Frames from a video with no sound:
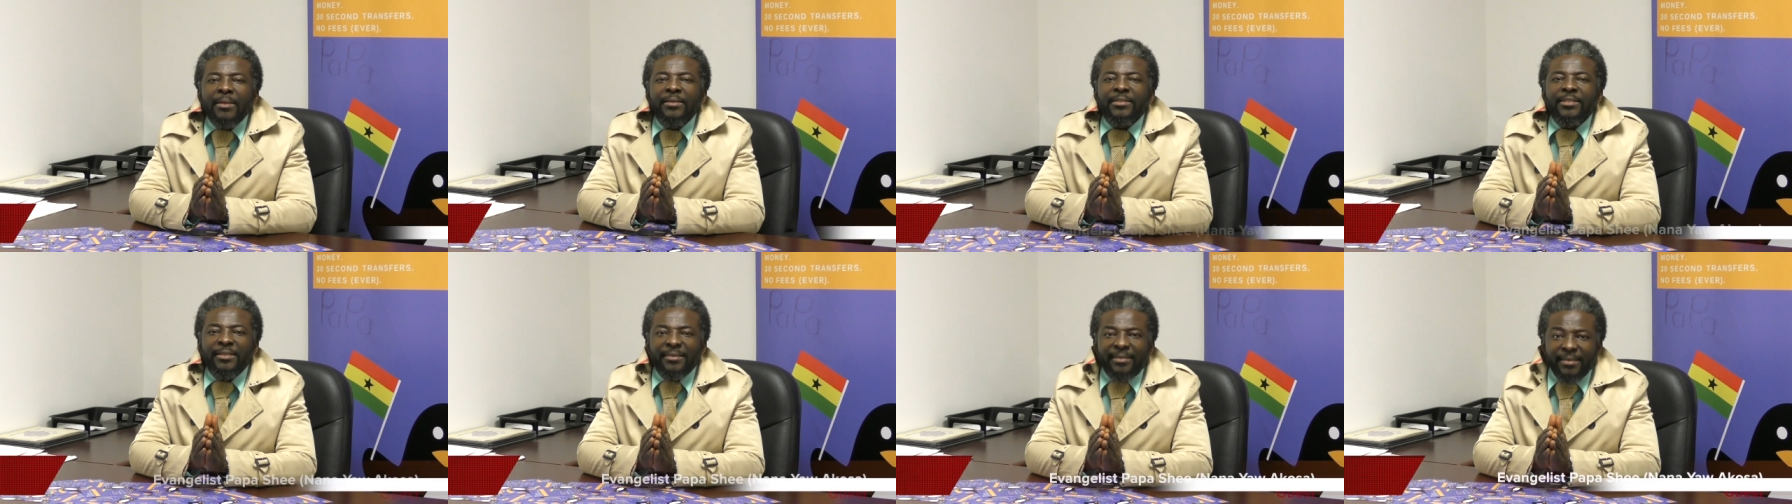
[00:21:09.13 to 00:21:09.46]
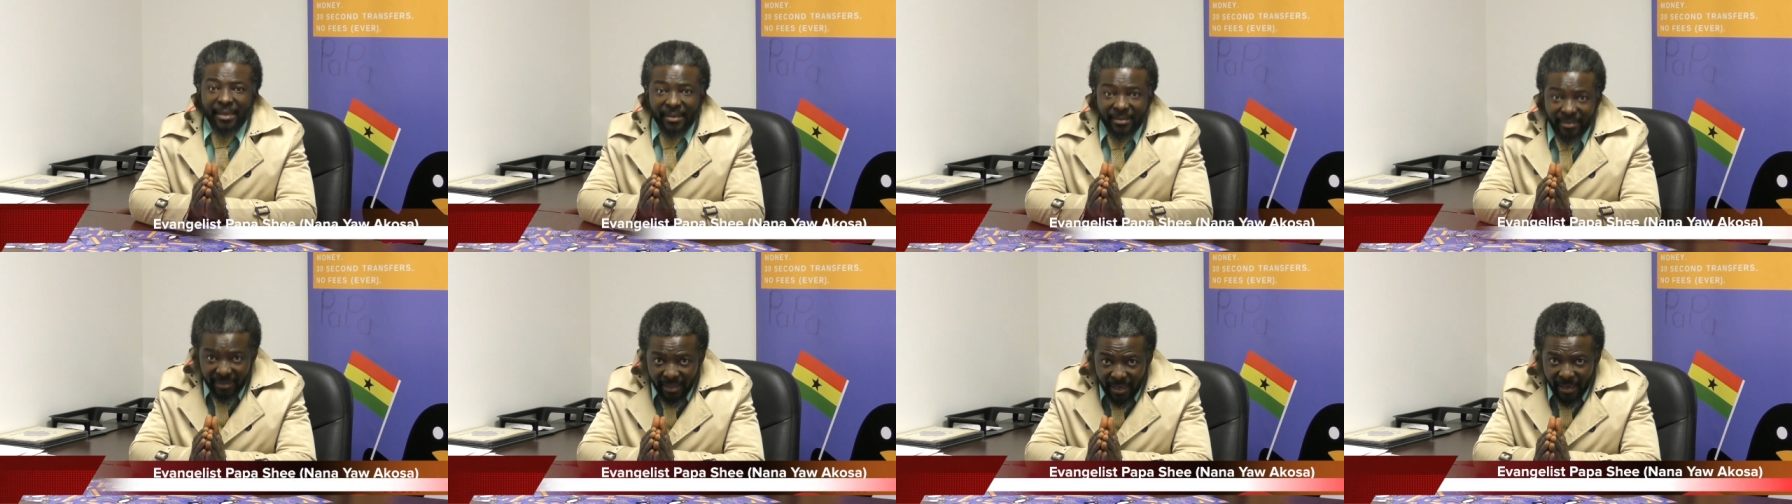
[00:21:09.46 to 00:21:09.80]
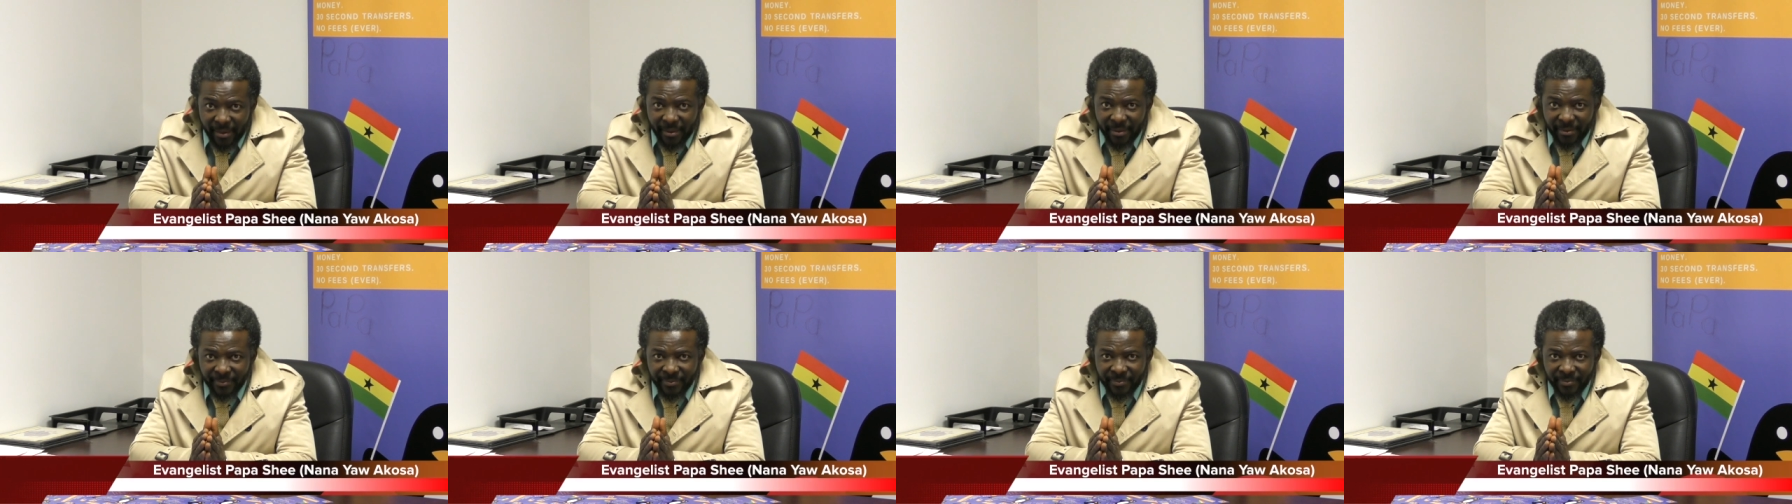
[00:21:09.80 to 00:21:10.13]
Jesus
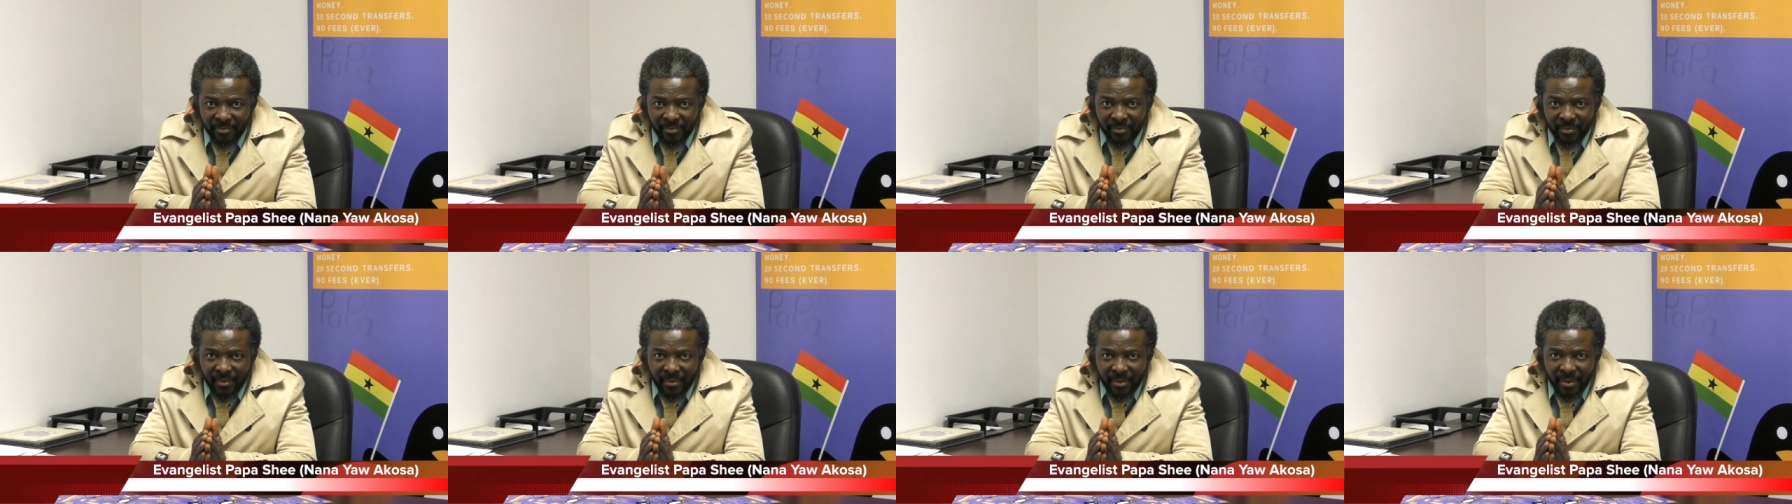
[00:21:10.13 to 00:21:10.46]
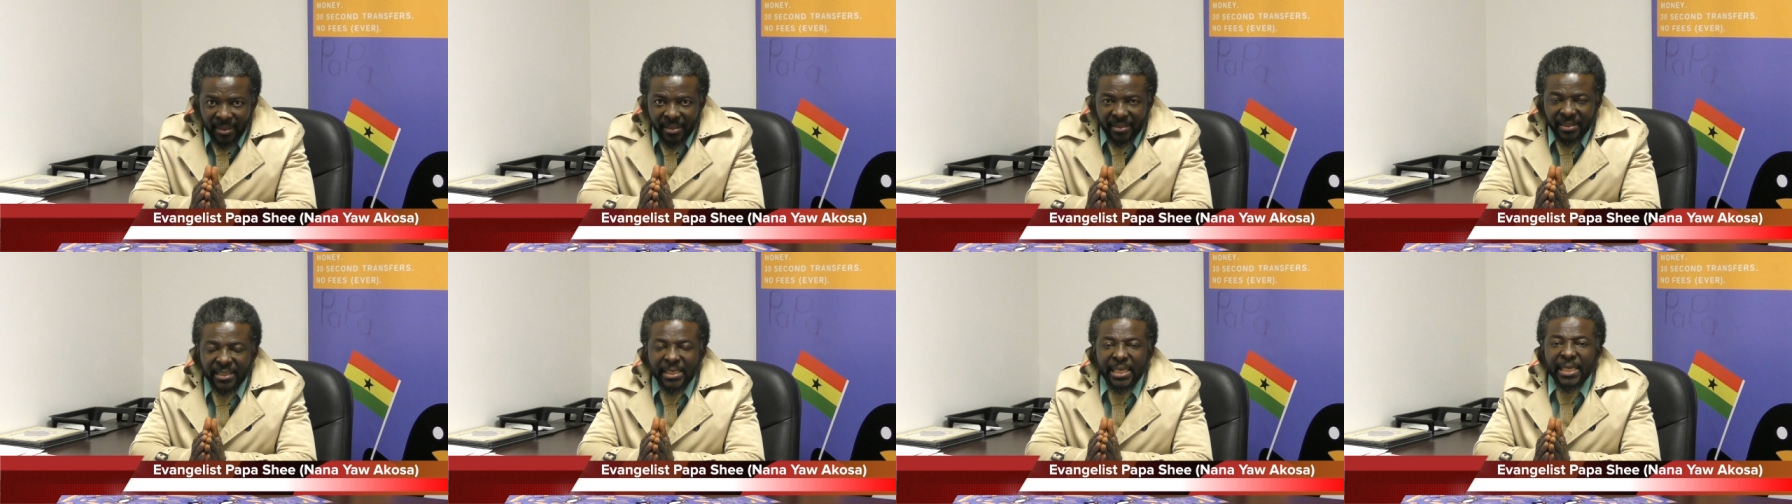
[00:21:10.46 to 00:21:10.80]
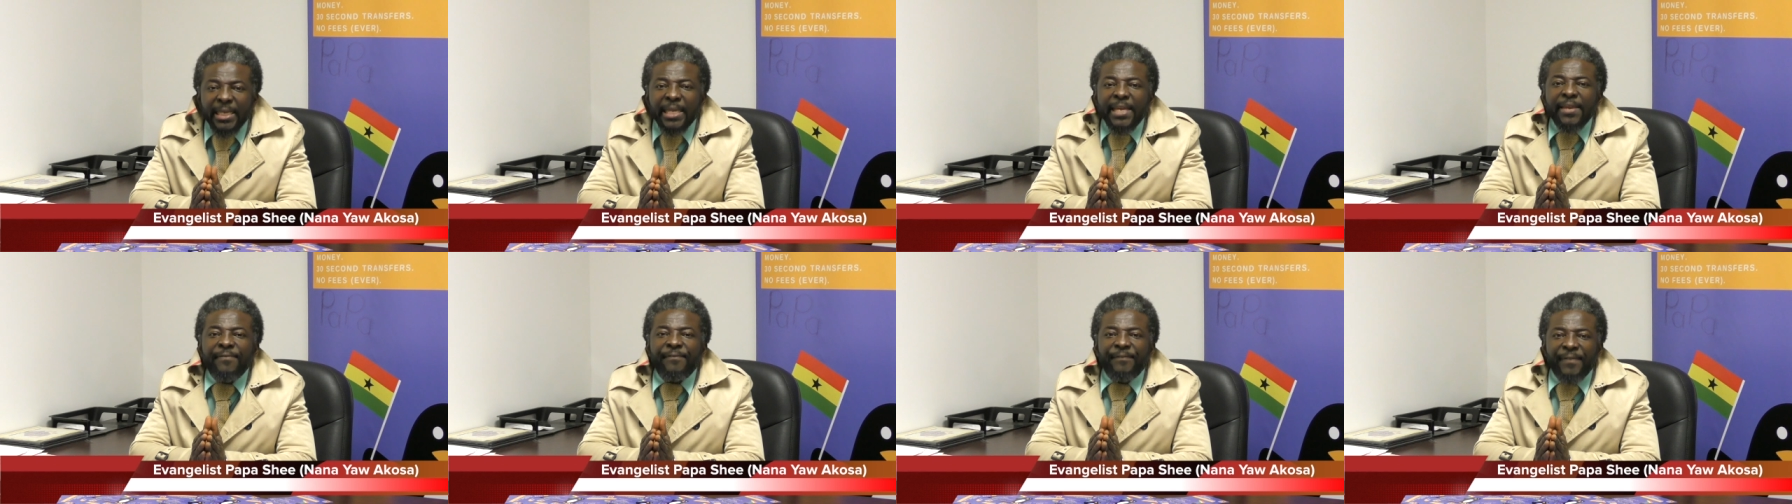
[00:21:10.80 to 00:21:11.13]
said,
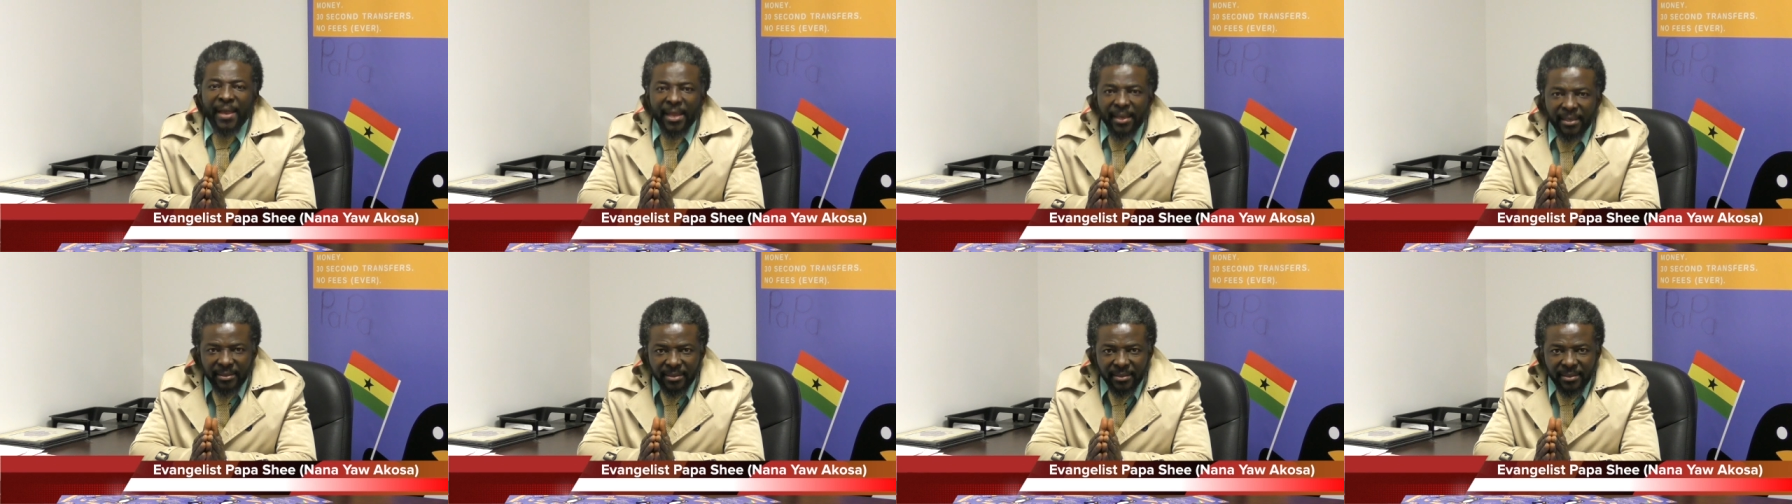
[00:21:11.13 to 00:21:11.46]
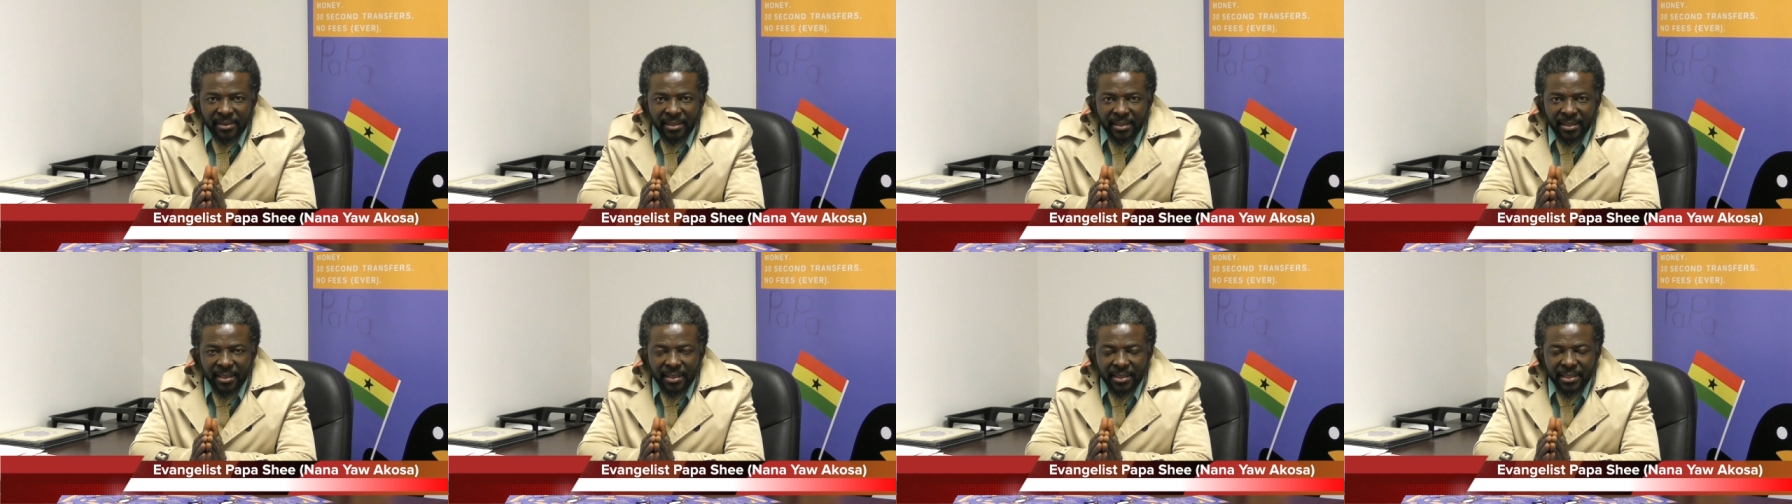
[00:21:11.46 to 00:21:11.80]
seek ye first